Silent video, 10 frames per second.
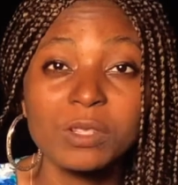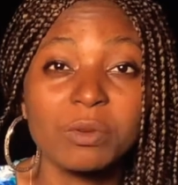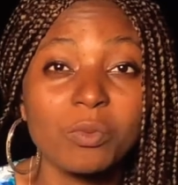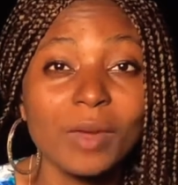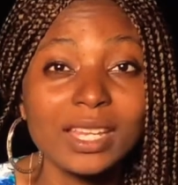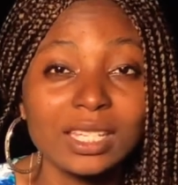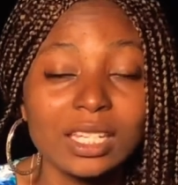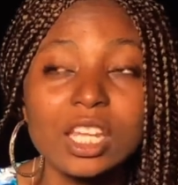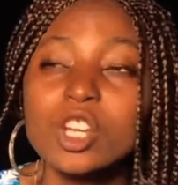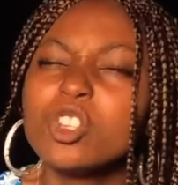be ready,
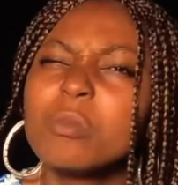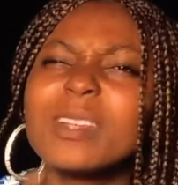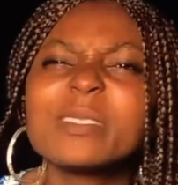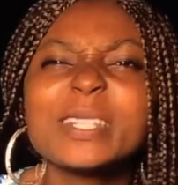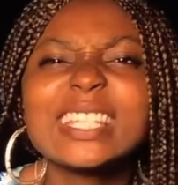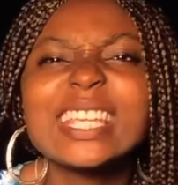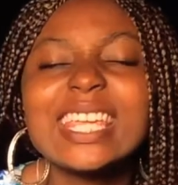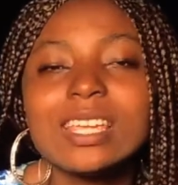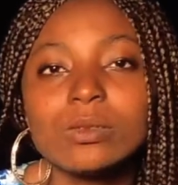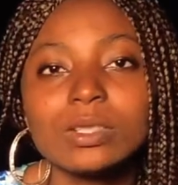you must be
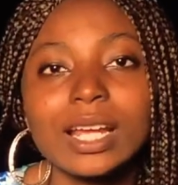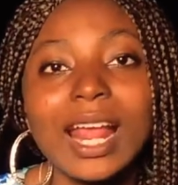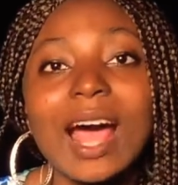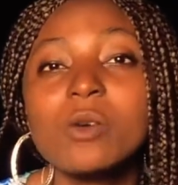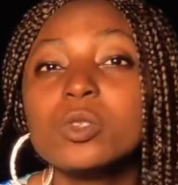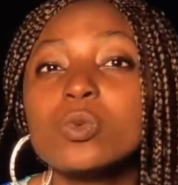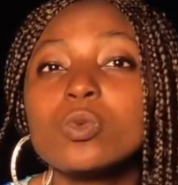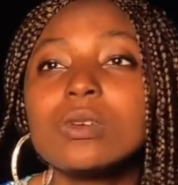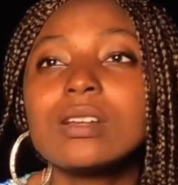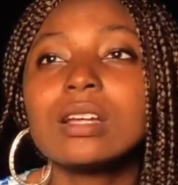skilled at how you
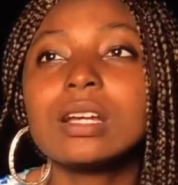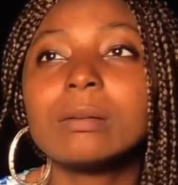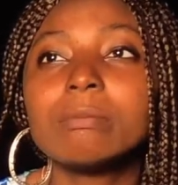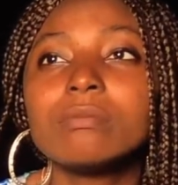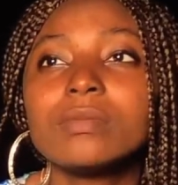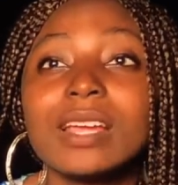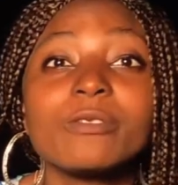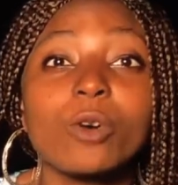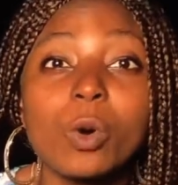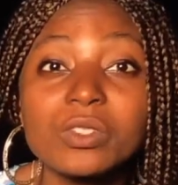
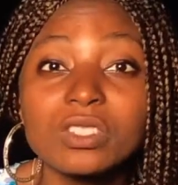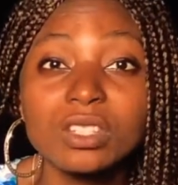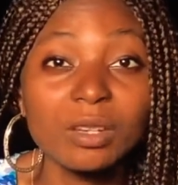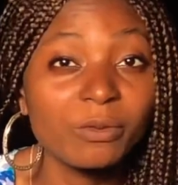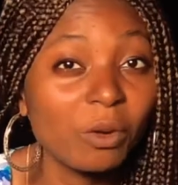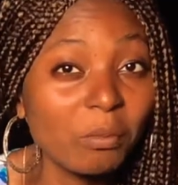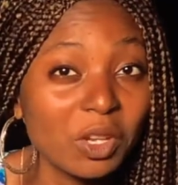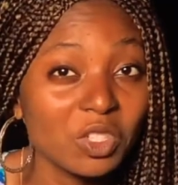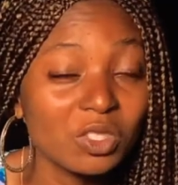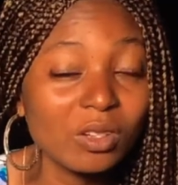divulge
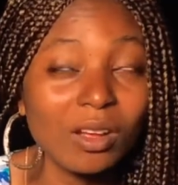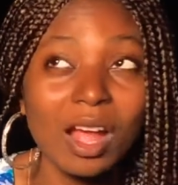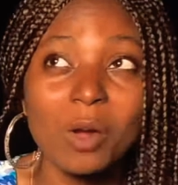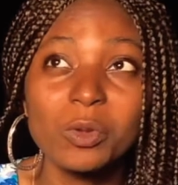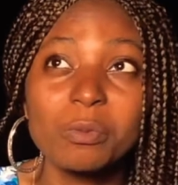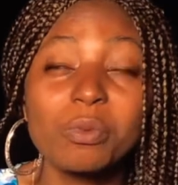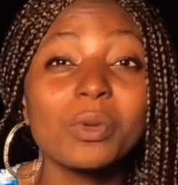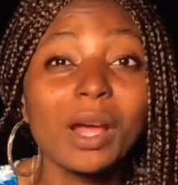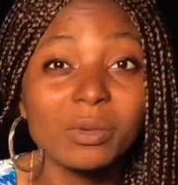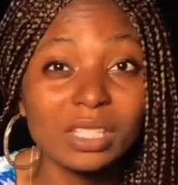information or how you put
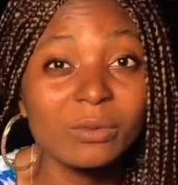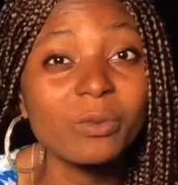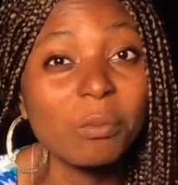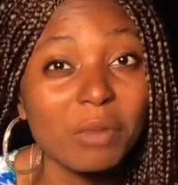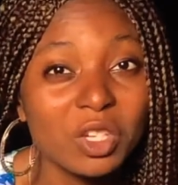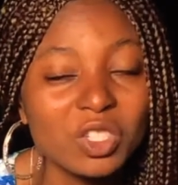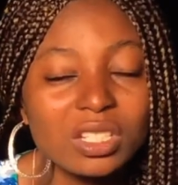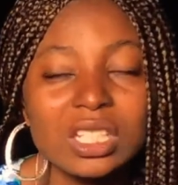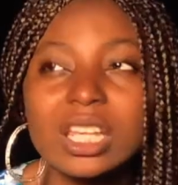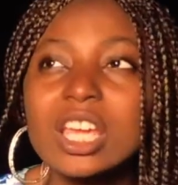out
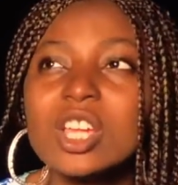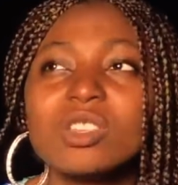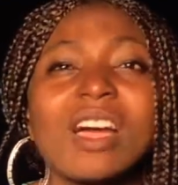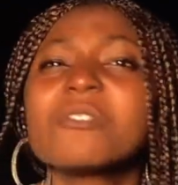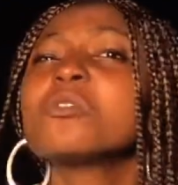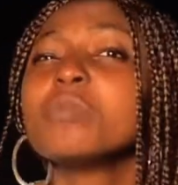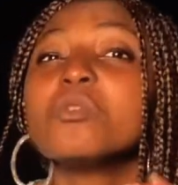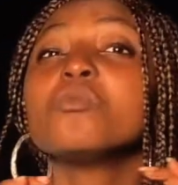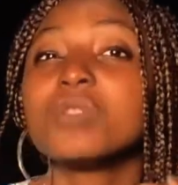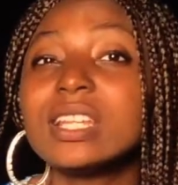information. You have to be
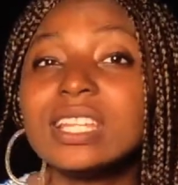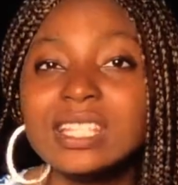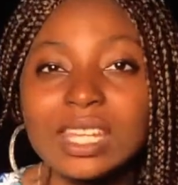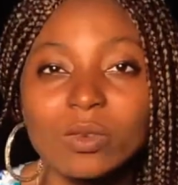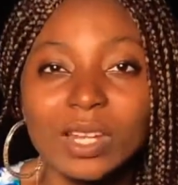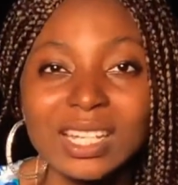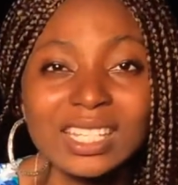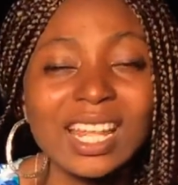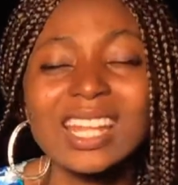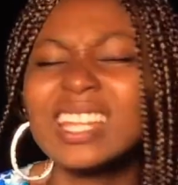really skilled at it,
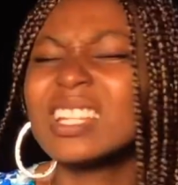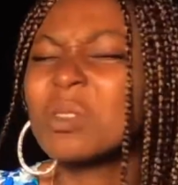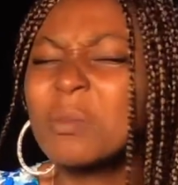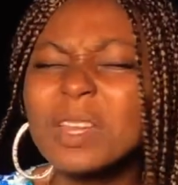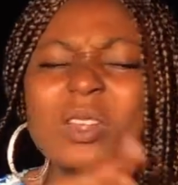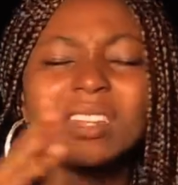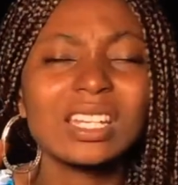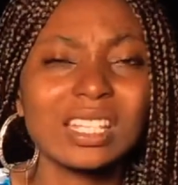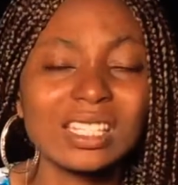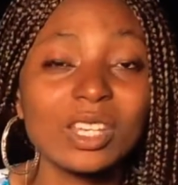and there are so many other
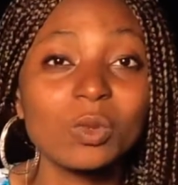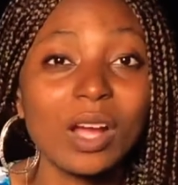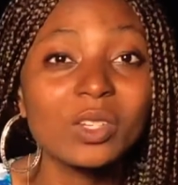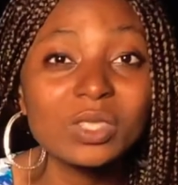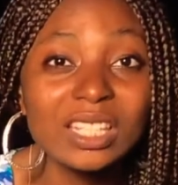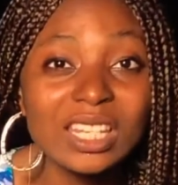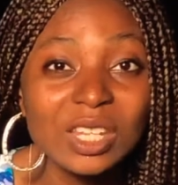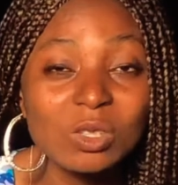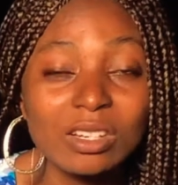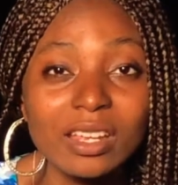things that you actually need
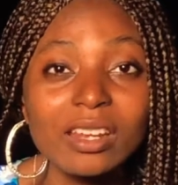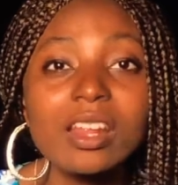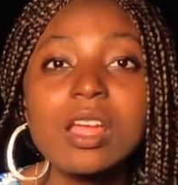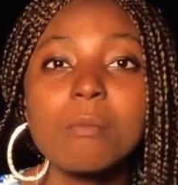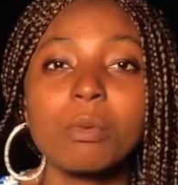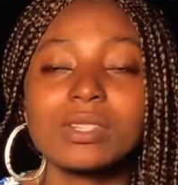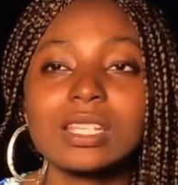to learn, but